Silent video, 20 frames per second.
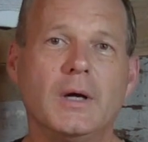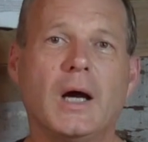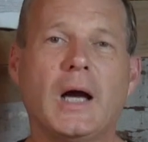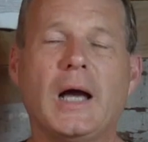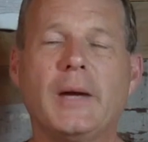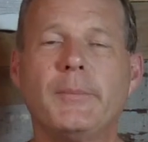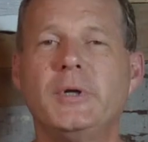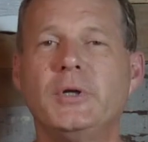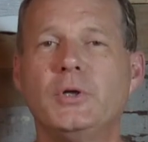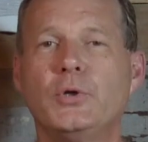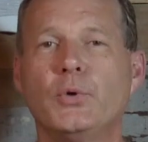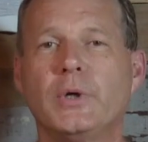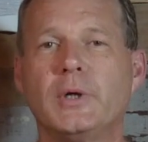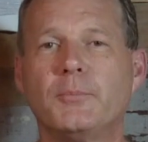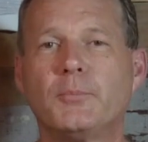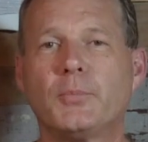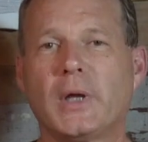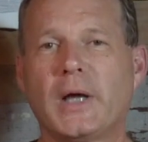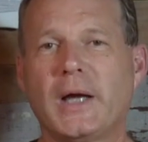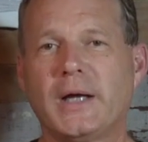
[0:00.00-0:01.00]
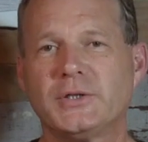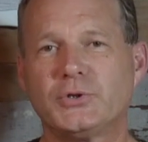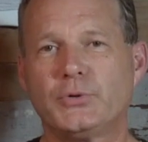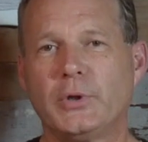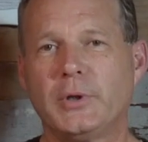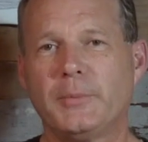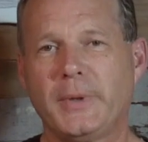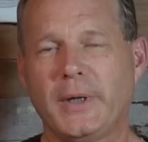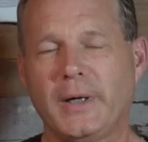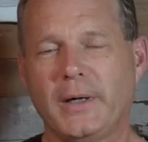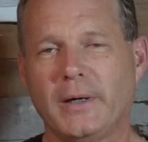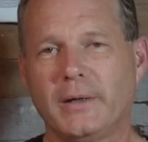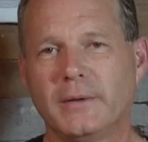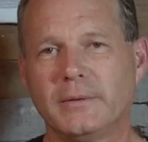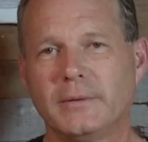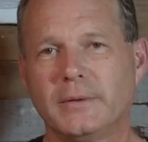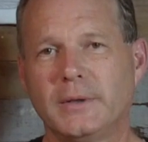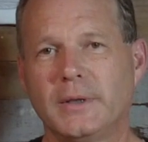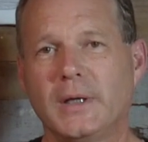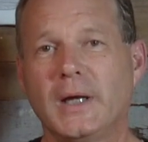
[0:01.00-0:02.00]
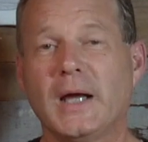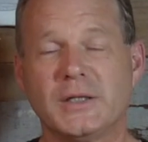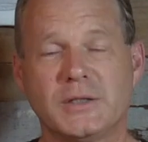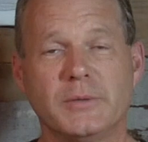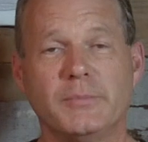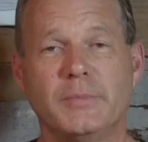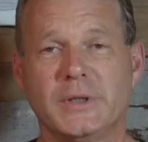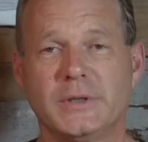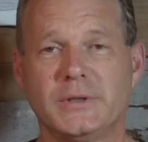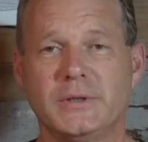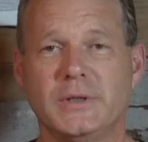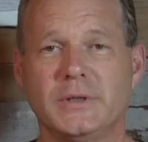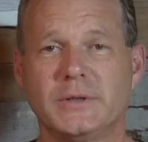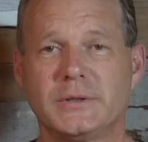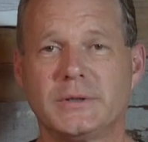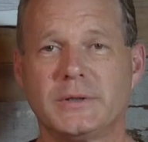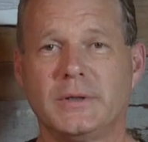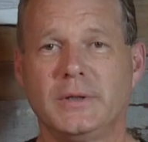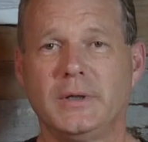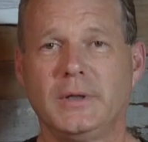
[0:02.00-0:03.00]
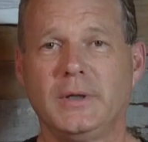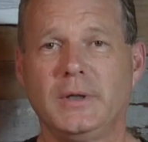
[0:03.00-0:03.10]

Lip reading: I've been doing plaster repair as a business.